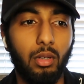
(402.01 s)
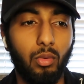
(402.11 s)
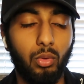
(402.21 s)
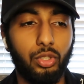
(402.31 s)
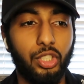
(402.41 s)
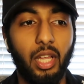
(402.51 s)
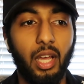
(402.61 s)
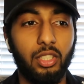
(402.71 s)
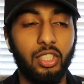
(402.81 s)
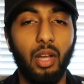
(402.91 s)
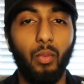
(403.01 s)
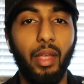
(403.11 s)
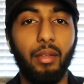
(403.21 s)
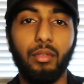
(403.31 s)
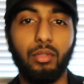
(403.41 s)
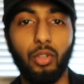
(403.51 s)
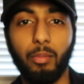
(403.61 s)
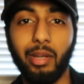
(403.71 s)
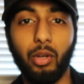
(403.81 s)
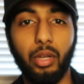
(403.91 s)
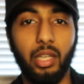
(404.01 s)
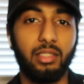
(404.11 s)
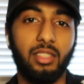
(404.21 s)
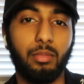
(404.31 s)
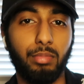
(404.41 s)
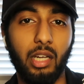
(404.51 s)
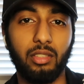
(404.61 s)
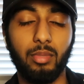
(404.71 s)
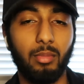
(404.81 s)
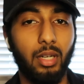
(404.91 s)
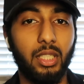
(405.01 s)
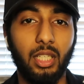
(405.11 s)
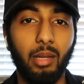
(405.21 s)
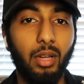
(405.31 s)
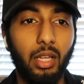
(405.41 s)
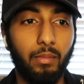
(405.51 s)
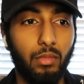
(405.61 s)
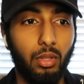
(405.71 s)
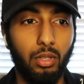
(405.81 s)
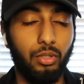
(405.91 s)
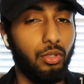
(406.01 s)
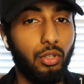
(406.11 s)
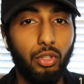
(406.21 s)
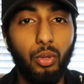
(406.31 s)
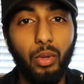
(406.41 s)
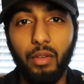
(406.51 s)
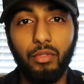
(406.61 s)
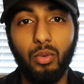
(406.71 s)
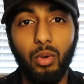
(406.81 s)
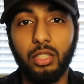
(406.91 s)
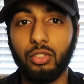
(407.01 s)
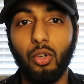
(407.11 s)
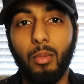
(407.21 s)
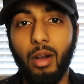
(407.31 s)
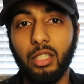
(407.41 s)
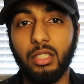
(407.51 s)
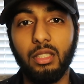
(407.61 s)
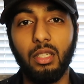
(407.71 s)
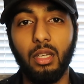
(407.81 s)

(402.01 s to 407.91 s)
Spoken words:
Or should I wait till Bitcoin hits this price and put money in? I'm like, you can do whatever you want, it's your money.